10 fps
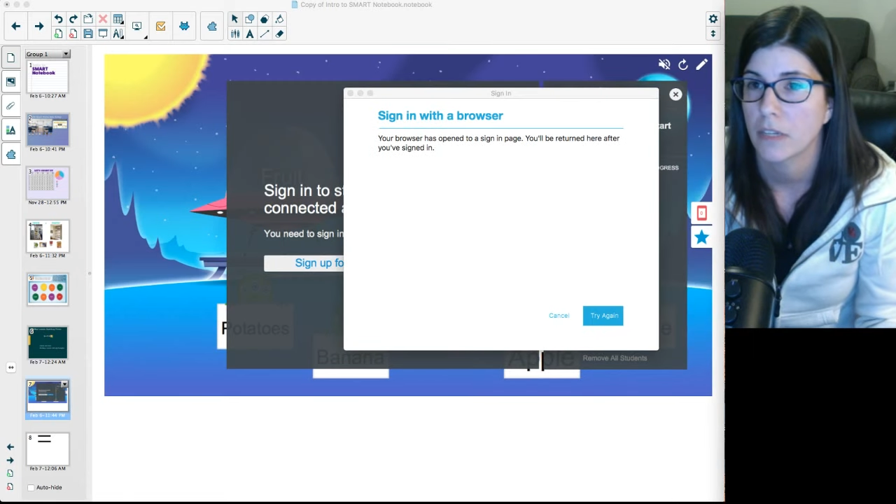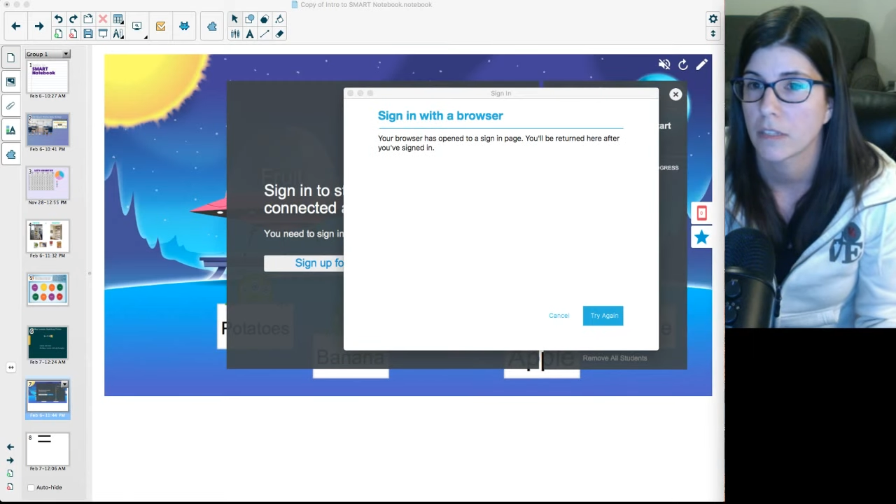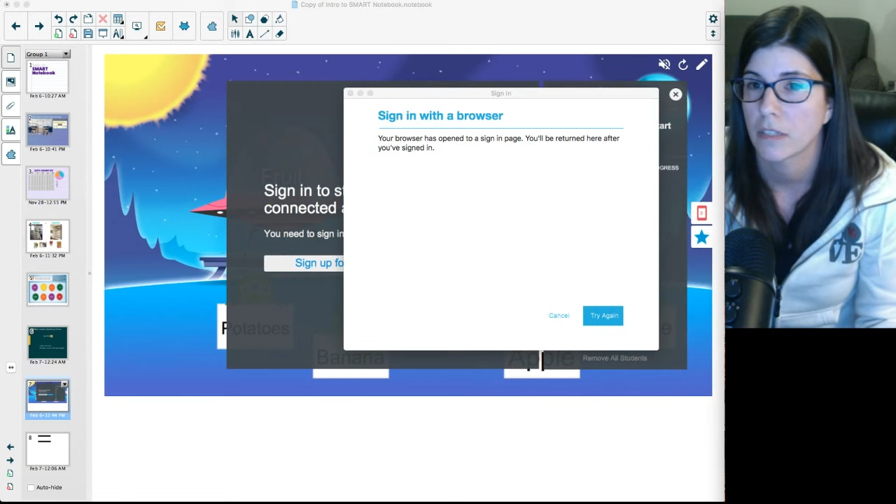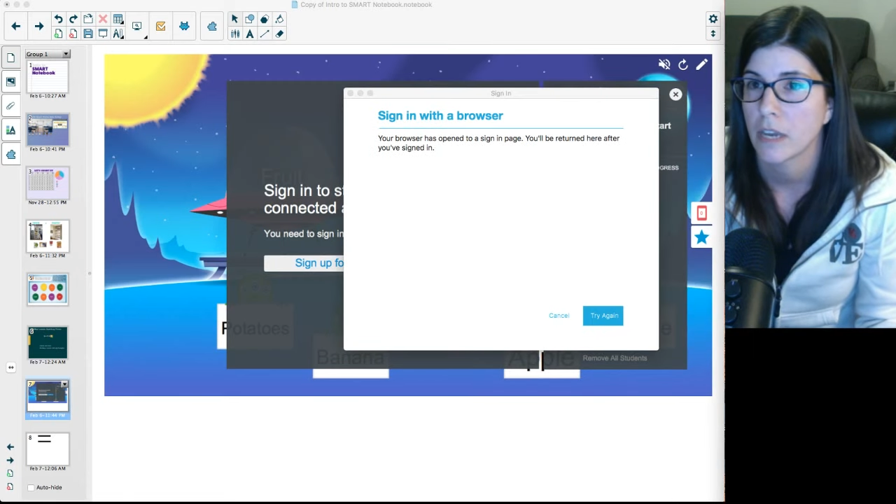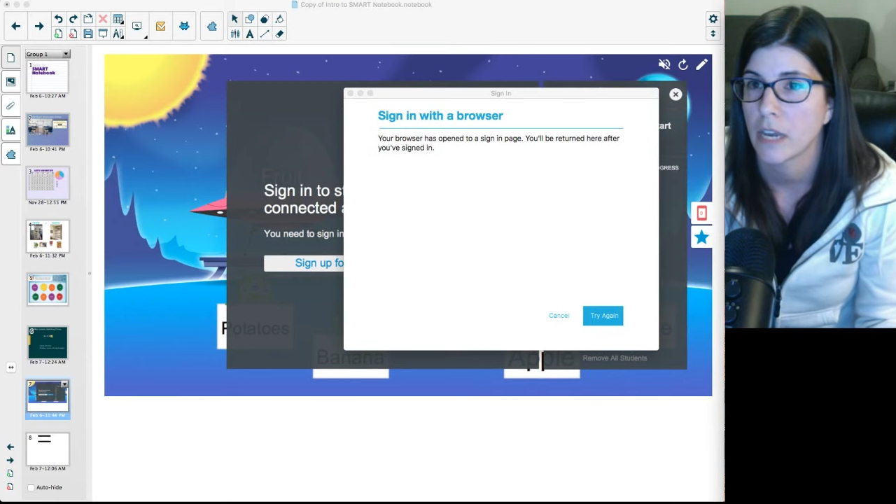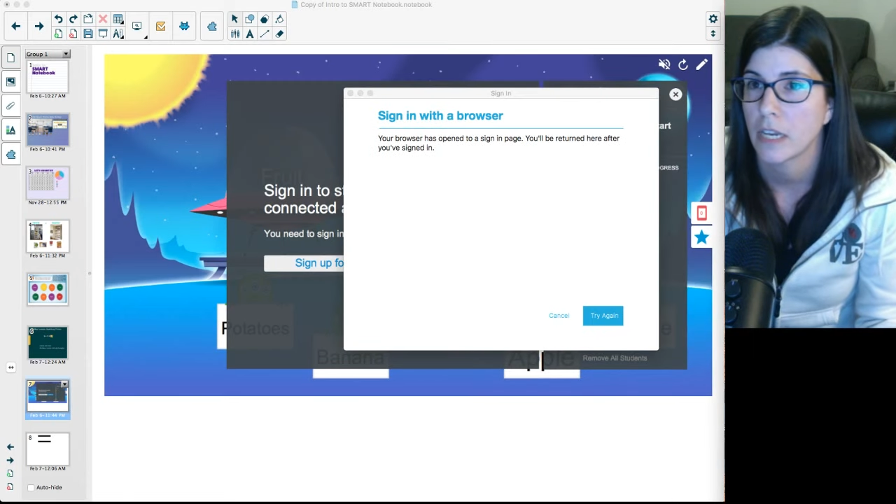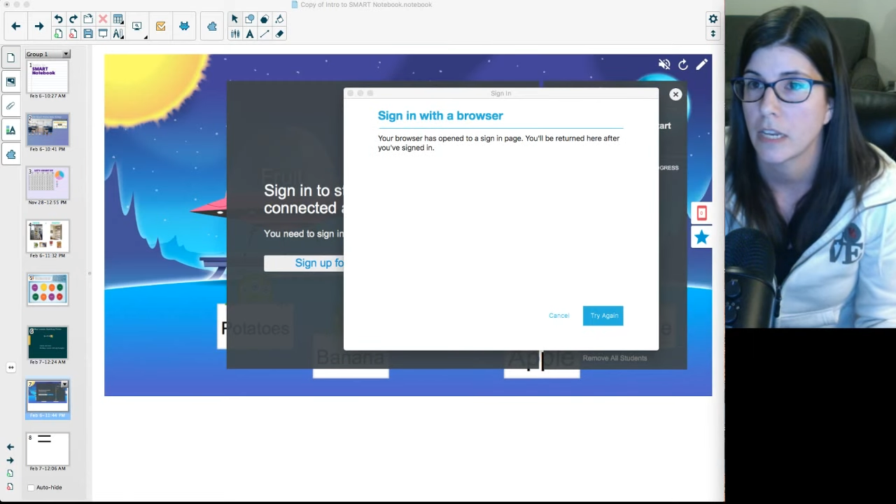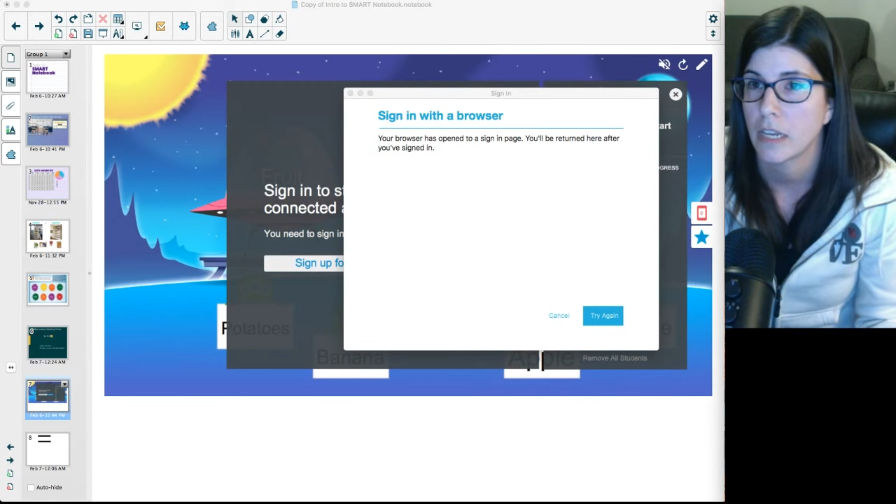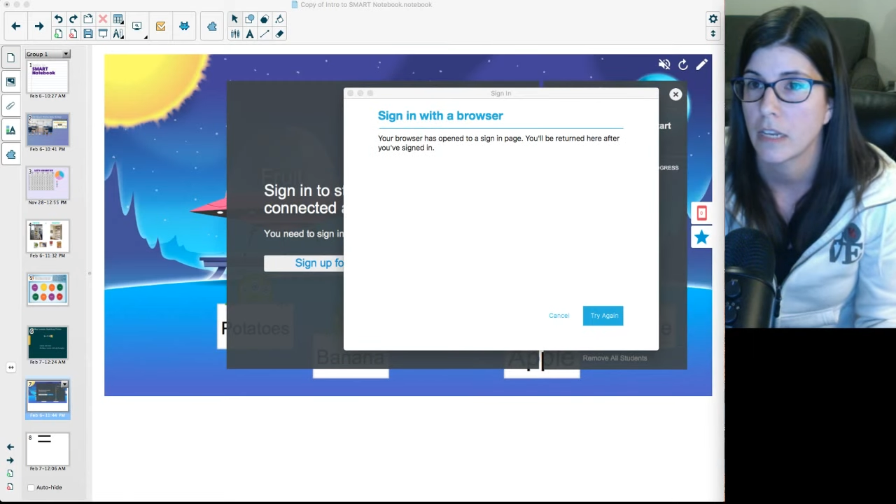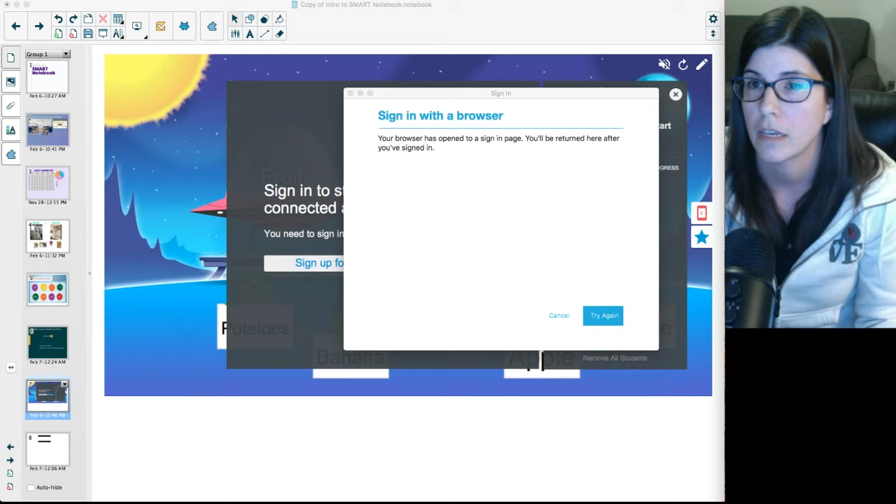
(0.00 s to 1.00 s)
me to sign
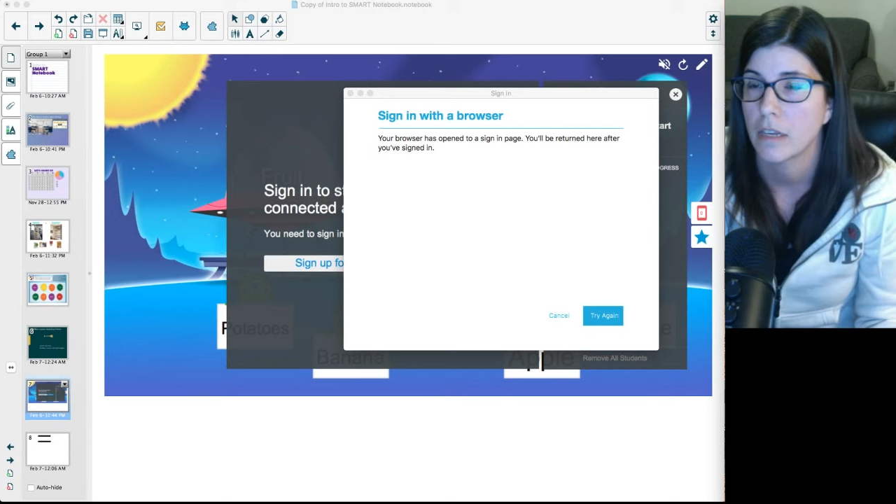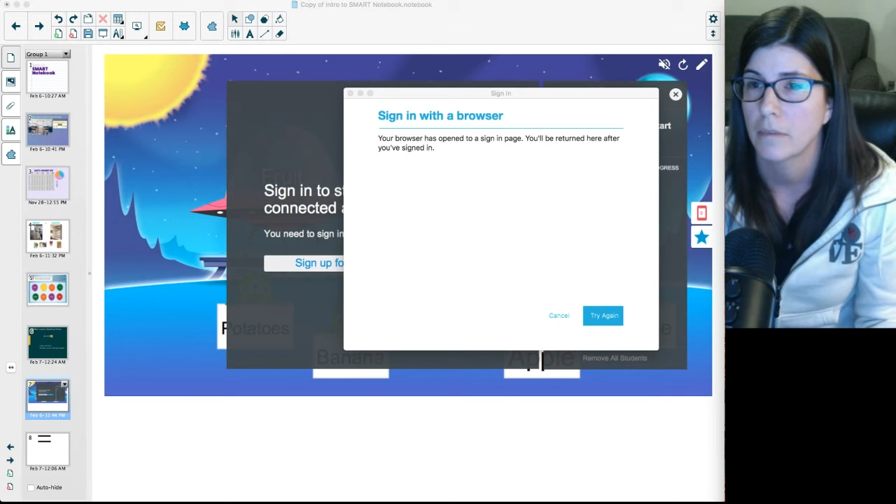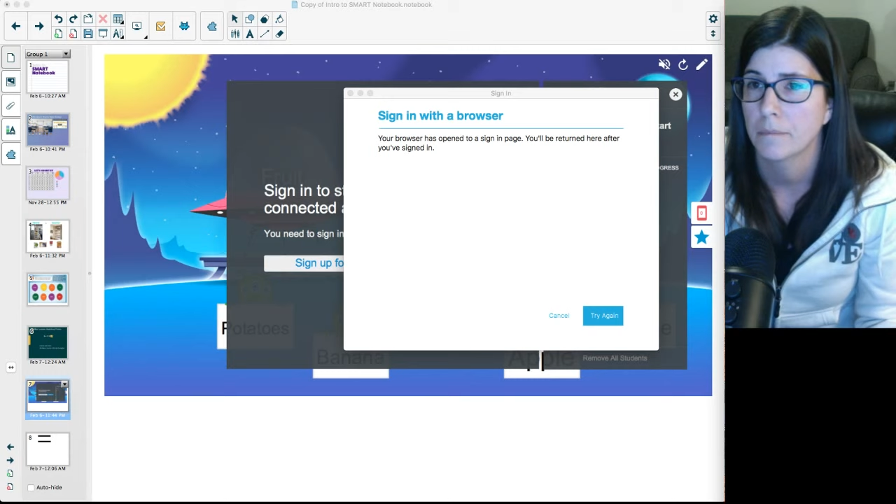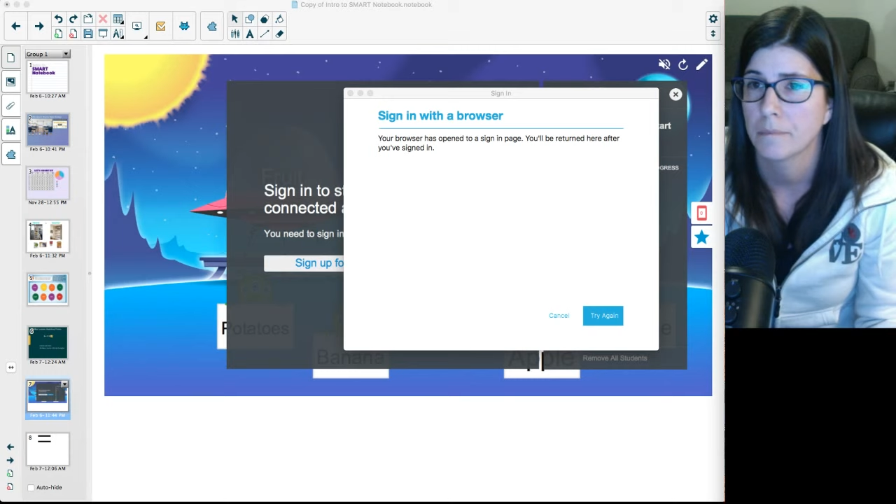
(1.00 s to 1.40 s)
in.